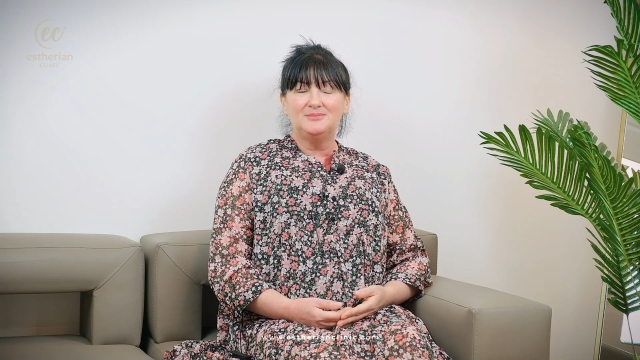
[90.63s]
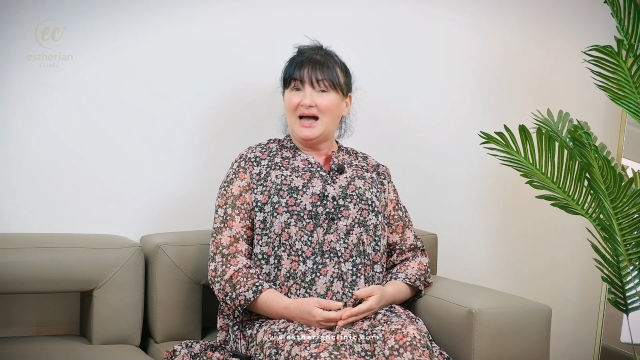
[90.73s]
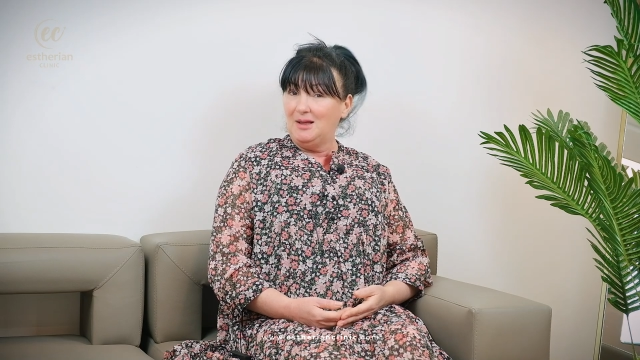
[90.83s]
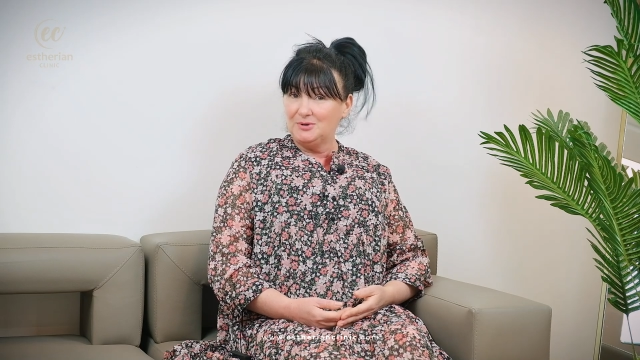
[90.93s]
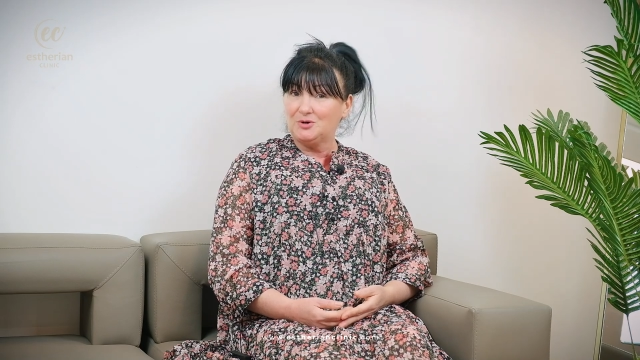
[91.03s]

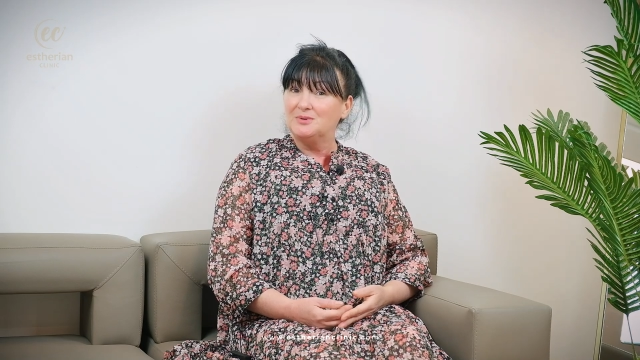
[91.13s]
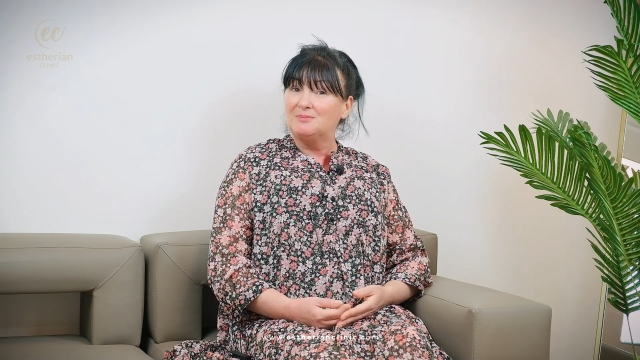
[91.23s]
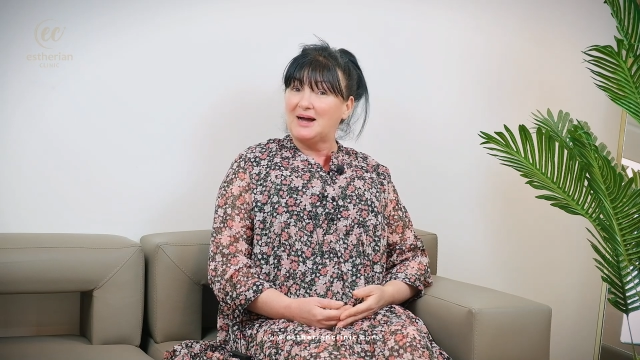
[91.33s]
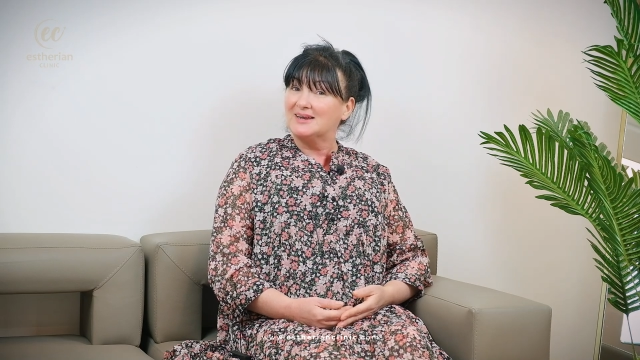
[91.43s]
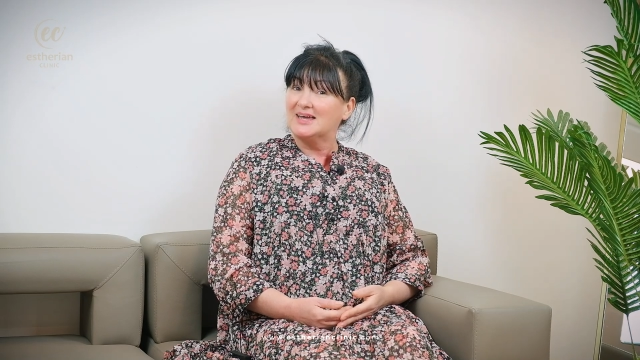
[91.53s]
I'll be coming
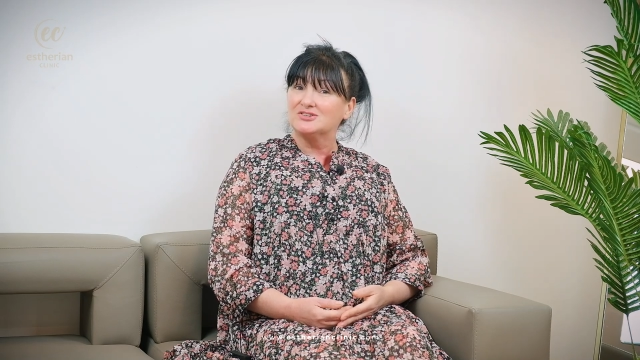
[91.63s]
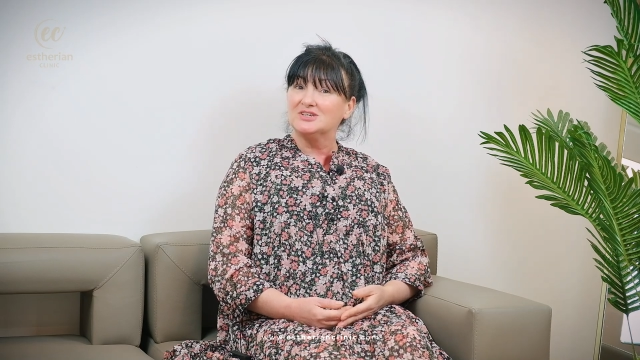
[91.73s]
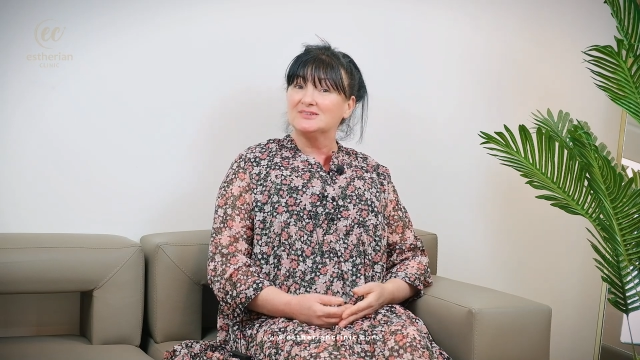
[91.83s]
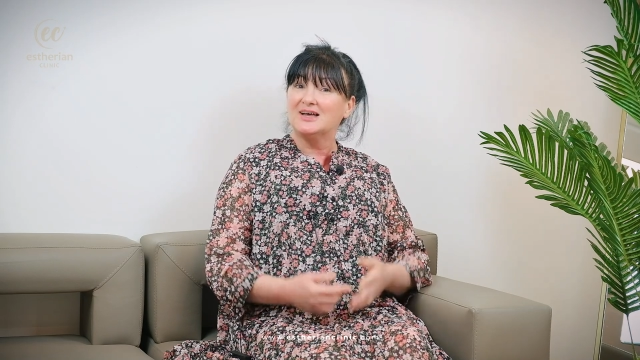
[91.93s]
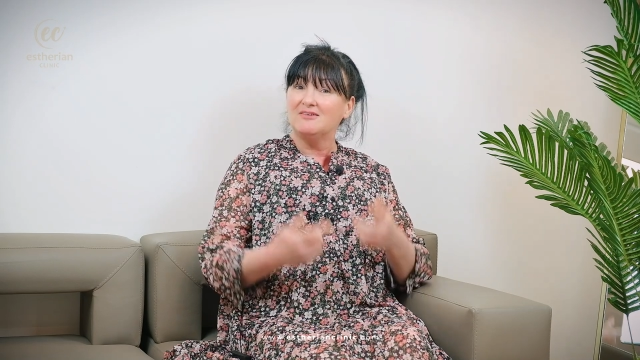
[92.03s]
back next
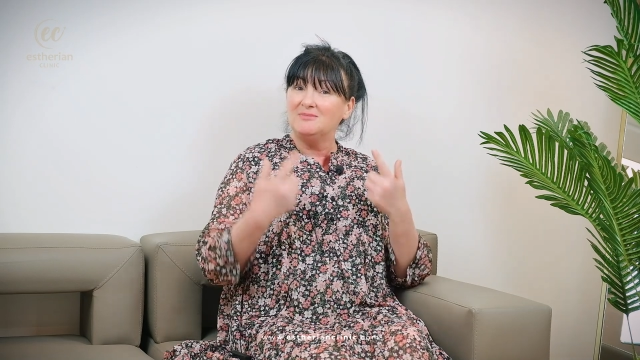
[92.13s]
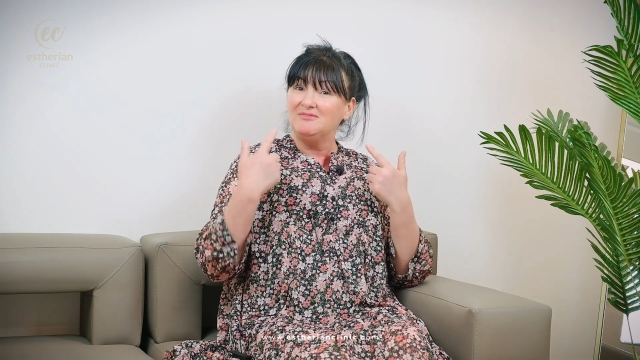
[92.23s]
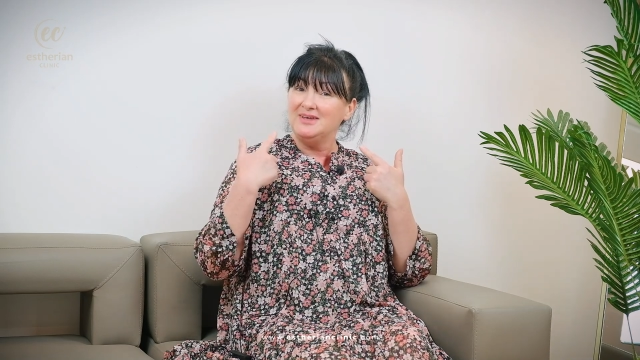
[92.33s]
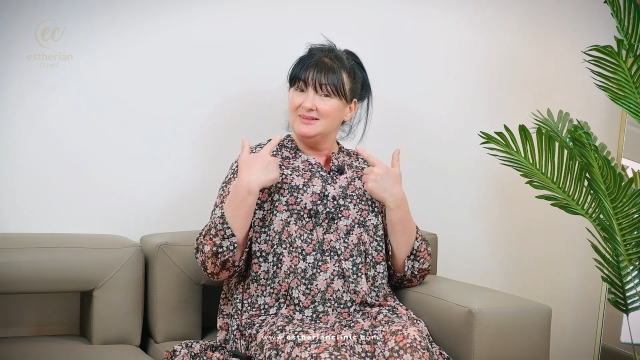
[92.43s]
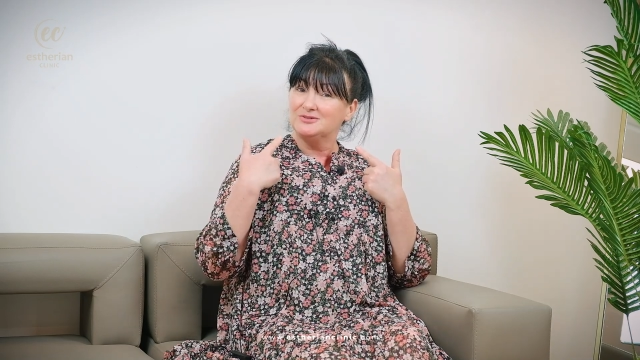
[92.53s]
year to have my
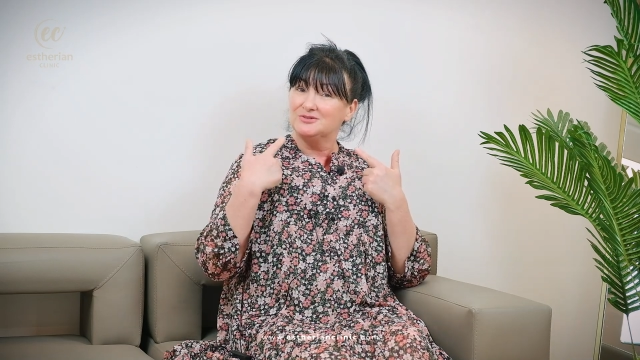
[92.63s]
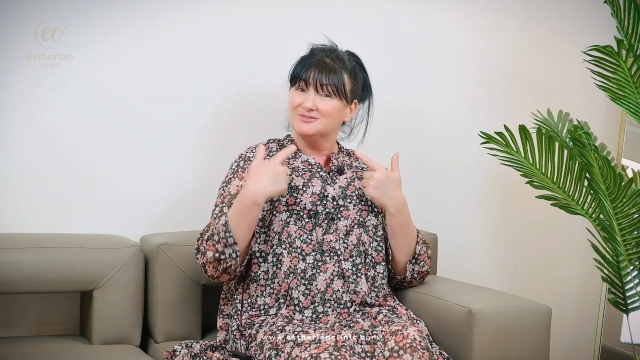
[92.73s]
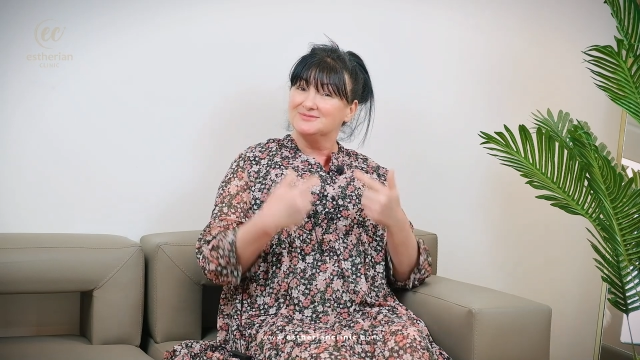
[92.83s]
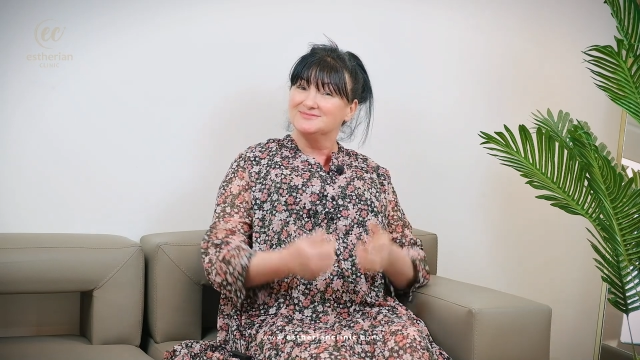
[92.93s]
face done.